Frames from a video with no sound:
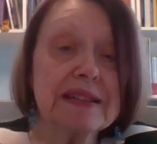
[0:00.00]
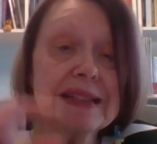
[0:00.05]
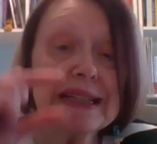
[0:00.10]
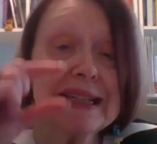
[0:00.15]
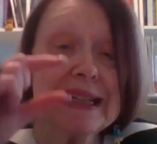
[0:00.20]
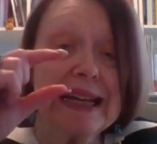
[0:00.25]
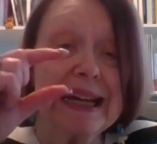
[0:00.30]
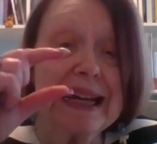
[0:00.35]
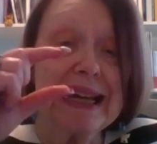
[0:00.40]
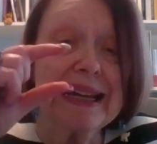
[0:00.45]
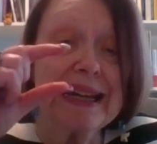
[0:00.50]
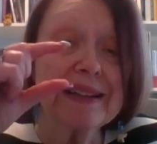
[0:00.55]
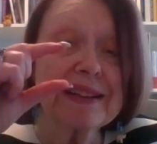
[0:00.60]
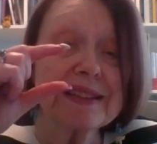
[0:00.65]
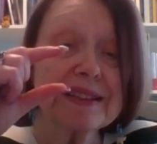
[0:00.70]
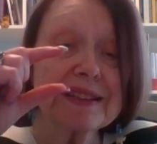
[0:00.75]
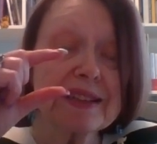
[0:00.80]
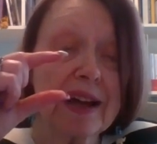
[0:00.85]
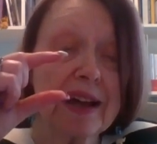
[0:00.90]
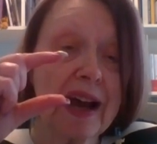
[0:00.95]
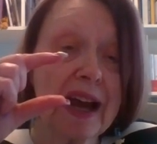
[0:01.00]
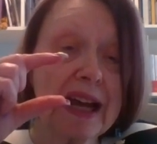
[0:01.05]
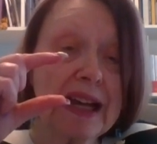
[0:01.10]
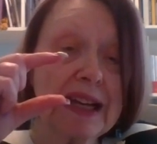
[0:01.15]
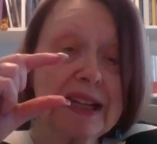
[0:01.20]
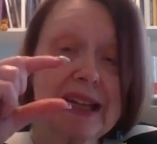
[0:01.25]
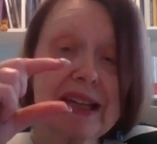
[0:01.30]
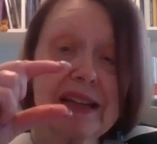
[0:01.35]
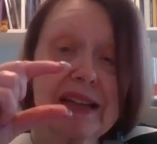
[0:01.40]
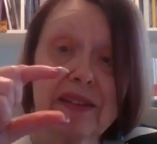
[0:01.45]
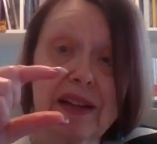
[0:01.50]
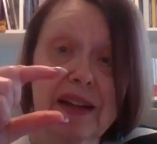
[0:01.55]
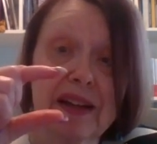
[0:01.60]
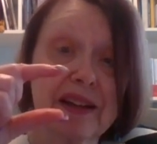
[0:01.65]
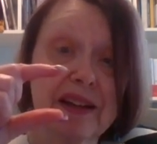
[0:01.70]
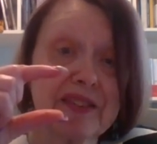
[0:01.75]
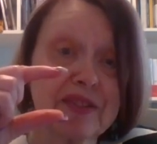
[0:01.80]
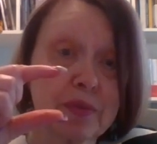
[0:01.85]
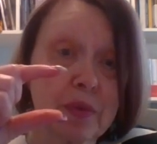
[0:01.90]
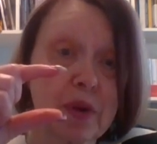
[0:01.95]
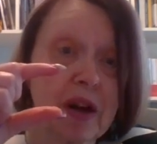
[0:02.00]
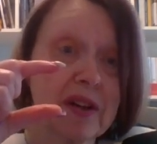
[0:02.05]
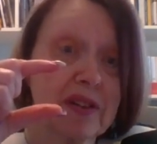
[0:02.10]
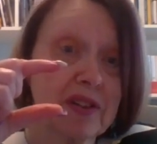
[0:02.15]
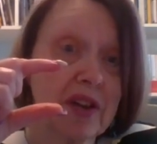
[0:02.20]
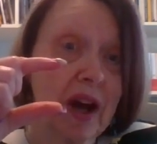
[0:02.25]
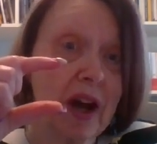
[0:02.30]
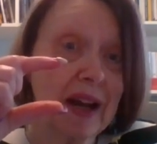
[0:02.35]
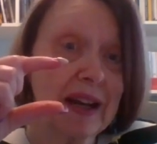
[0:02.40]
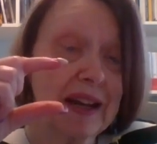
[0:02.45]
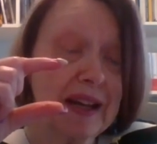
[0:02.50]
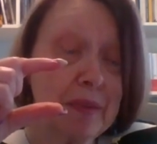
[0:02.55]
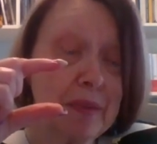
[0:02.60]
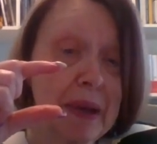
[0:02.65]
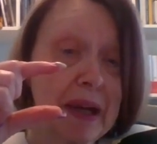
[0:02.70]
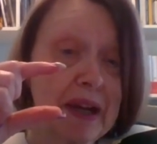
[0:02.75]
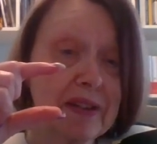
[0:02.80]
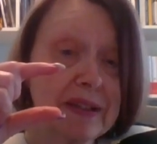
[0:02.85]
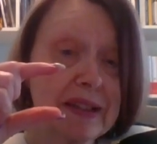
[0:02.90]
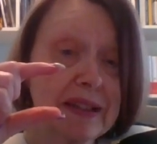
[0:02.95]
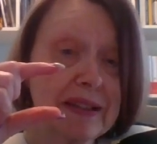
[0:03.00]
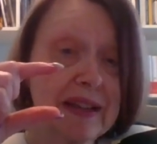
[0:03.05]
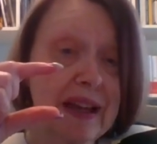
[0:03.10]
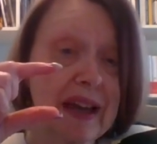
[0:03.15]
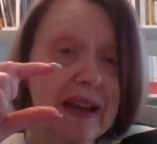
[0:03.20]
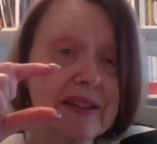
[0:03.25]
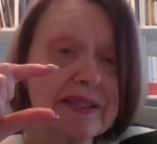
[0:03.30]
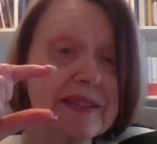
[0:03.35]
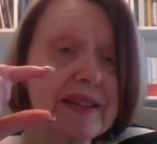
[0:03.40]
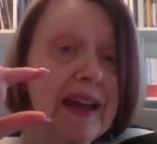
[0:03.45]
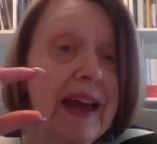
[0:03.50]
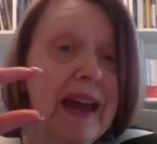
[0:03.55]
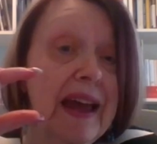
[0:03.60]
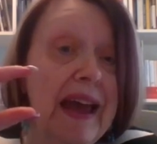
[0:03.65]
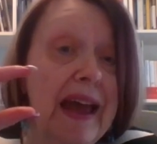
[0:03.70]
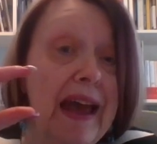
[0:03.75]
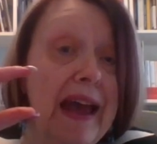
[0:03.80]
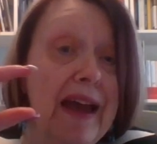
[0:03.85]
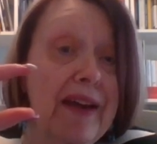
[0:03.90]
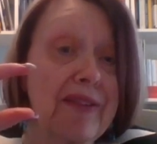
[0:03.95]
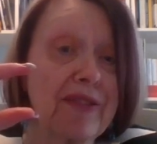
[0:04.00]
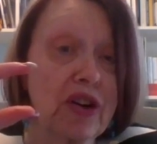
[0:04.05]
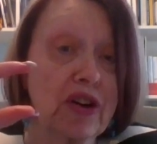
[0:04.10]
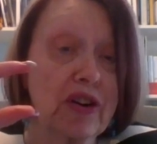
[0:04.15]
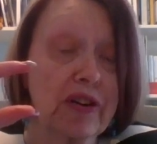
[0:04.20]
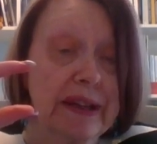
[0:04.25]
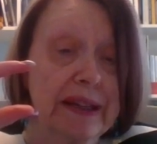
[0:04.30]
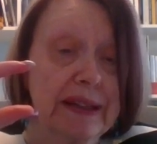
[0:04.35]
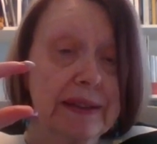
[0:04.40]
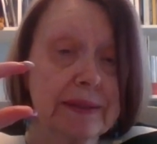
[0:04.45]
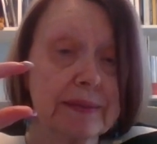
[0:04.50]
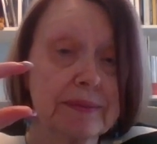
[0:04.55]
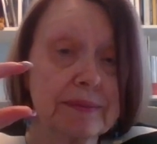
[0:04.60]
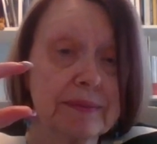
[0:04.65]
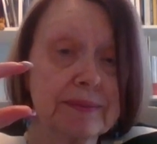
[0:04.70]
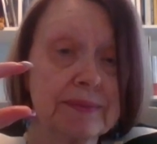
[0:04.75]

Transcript: little tiny, and I swear not any bigger than this, evergreen.